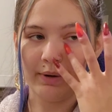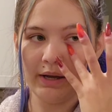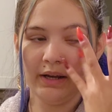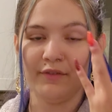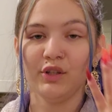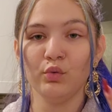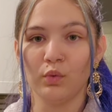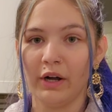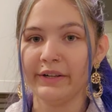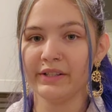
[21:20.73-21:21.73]
But if you
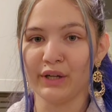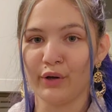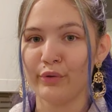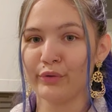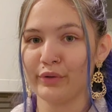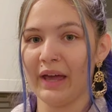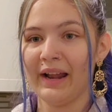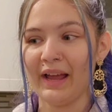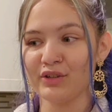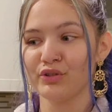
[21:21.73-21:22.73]
want to go through
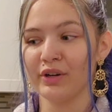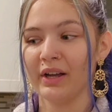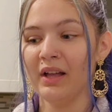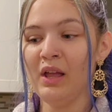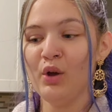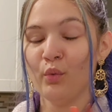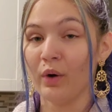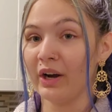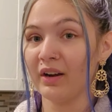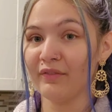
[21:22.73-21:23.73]
that extra
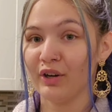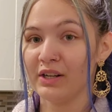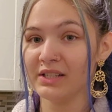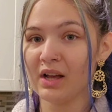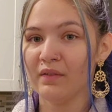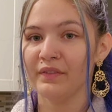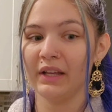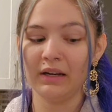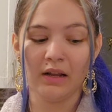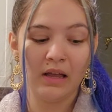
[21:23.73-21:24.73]
work for yourself,
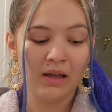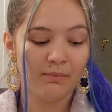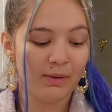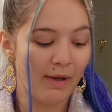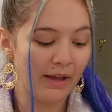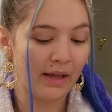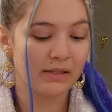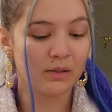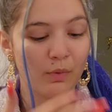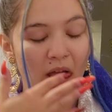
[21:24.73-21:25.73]
then be my
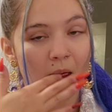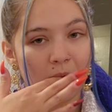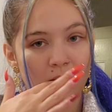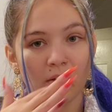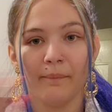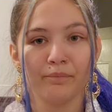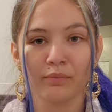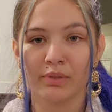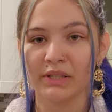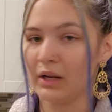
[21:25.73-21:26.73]
guest. But
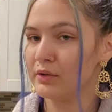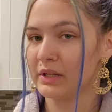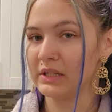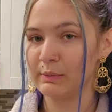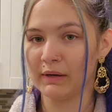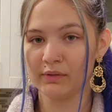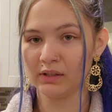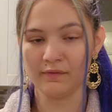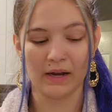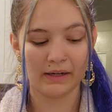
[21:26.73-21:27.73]
potato skin is
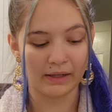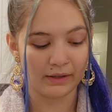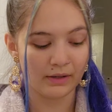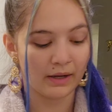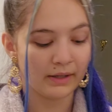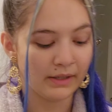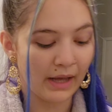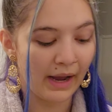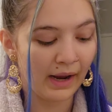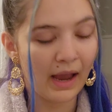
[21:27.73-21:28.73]
perfectly fine. Like, you're not gonna
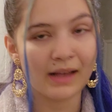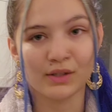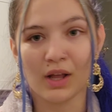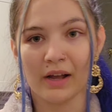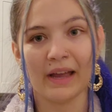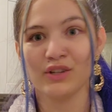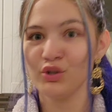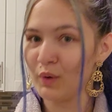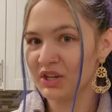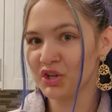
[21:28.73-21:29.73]
die as long as
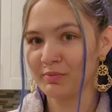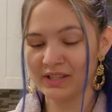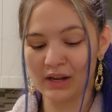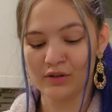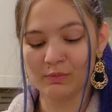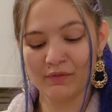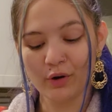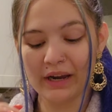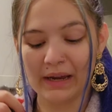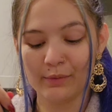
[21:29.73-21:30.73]
you wash your potatoes
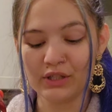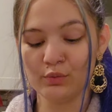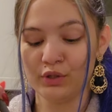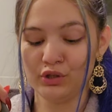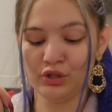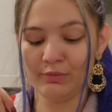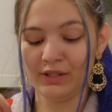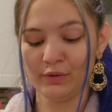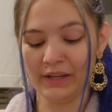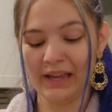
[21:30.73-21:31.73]
beforehand, which is what you should be
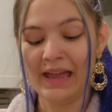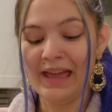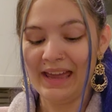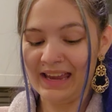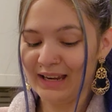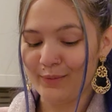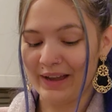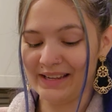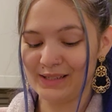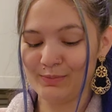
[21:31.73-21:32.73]
doing
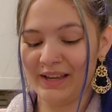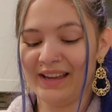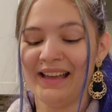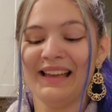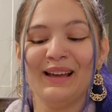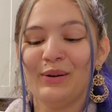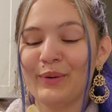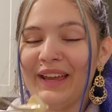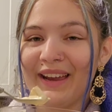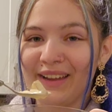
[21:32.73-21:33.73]
anyways. But
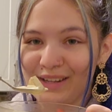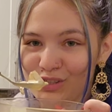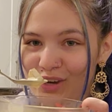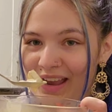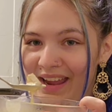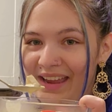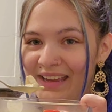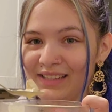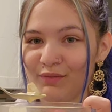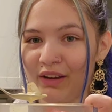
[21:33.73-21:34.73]
we are gonna try it.
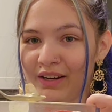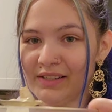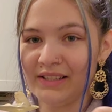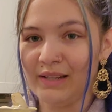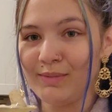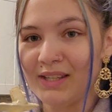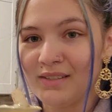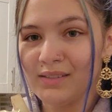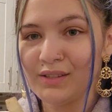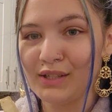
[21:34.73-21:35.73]
It's very
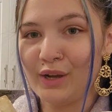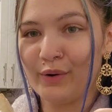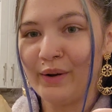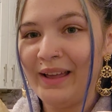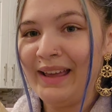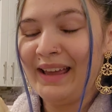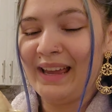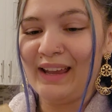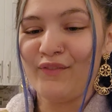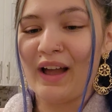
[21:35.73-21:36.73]
steamy, so
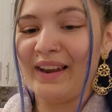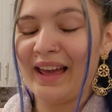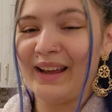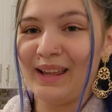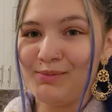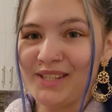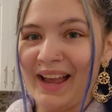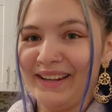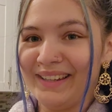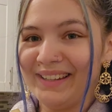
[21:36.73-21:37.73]
if I like am
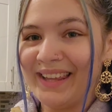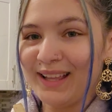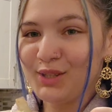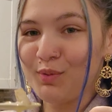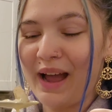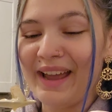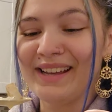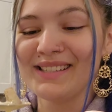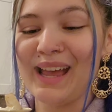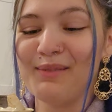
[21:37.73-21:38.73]
silent, that's why,
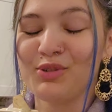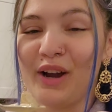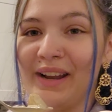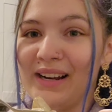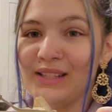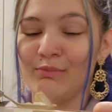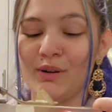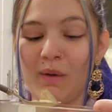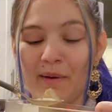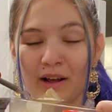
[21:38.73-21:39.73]
because I'm trying not to
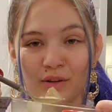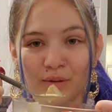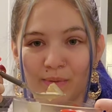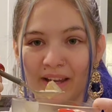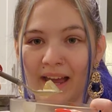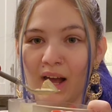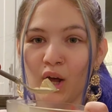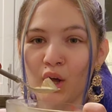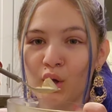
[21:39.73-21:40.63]
burn my mouth. But yeah.